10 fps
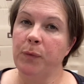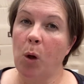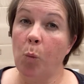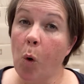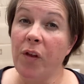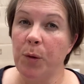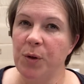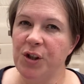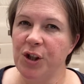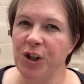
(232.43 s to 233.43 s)
what they were
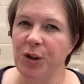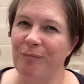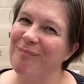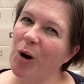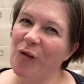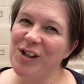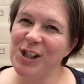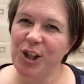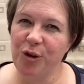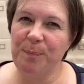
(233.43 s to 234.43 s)
to do, but obviously
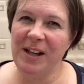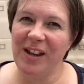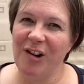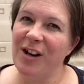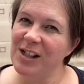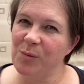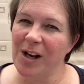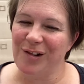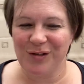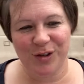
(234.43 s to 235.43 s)
you'd be there as
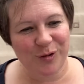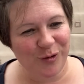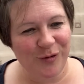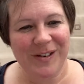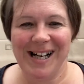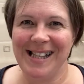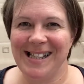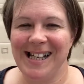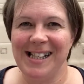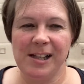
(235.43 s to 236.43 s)
well, so
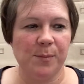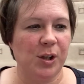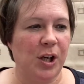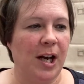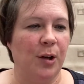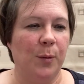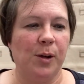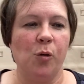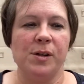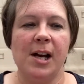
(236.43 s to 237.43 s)
it's up to you how you would
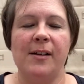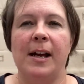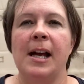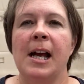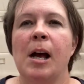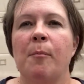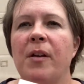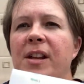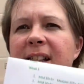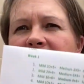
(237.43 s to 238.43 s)
go down it. But
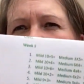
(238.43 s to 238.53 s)
this is